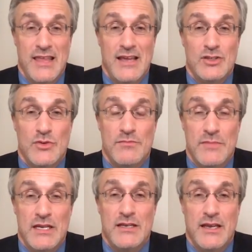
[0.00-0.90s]
That's what
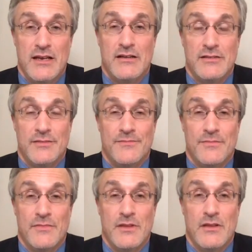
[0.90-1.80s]
Meade held.
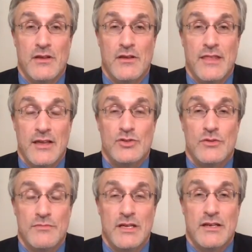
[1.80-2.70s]
That's
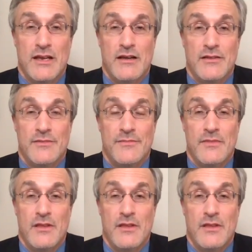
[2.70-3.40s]
what Meade held.